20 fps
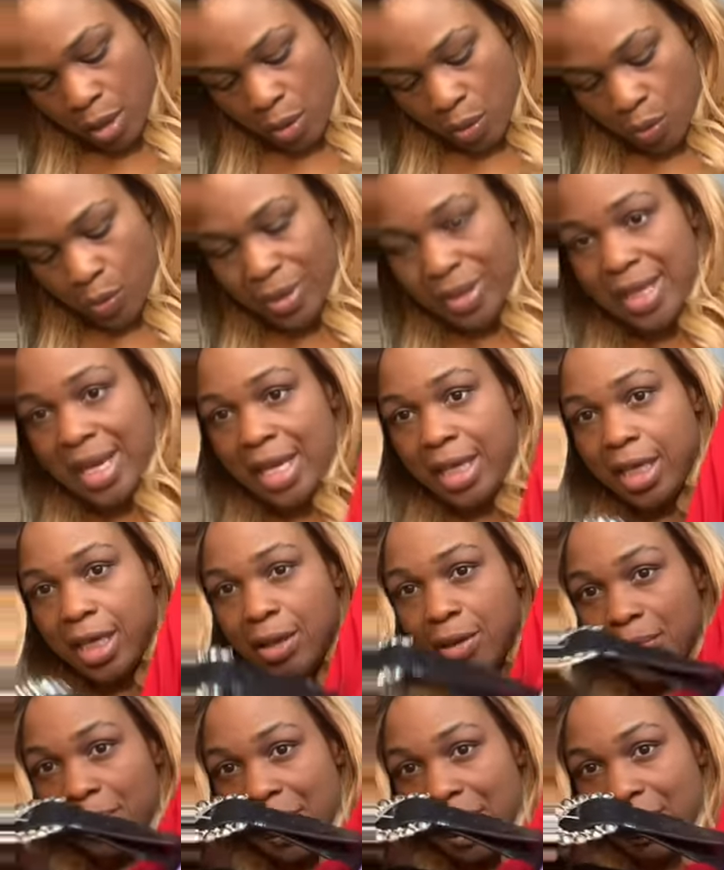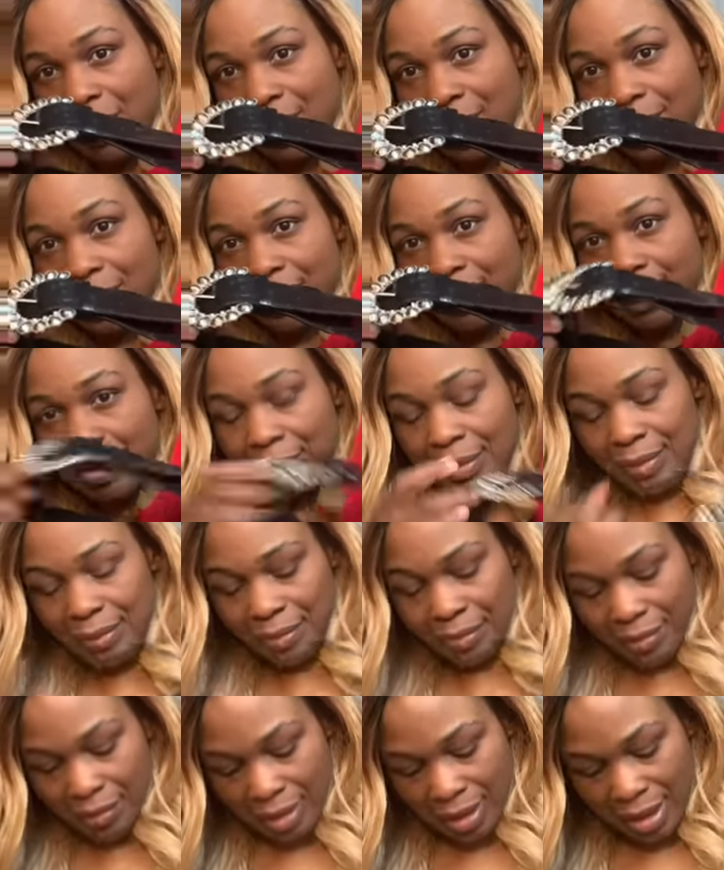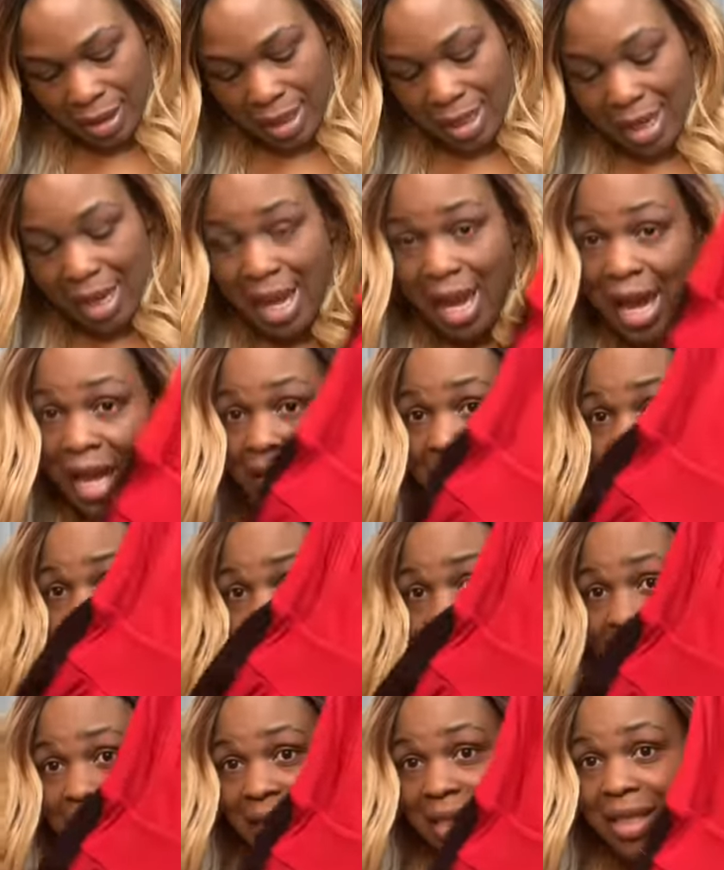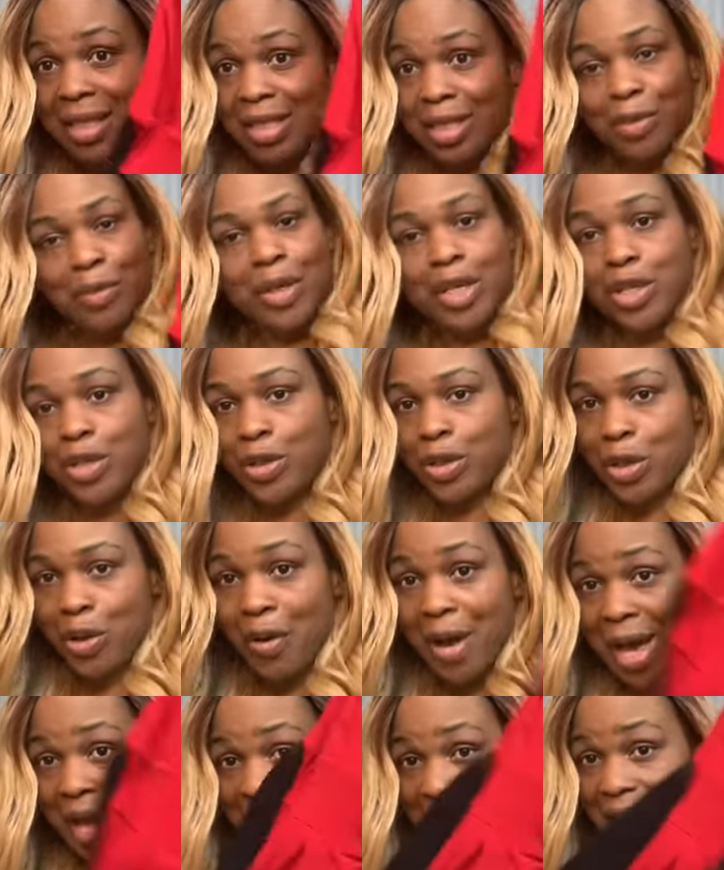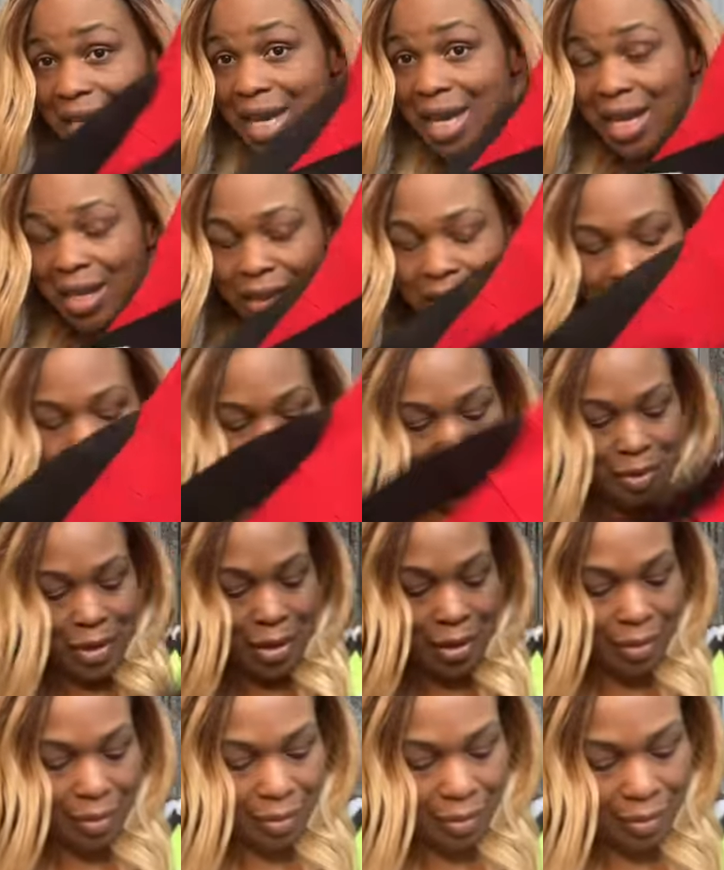With that cute belt. I did get this one. You know I had to have this one.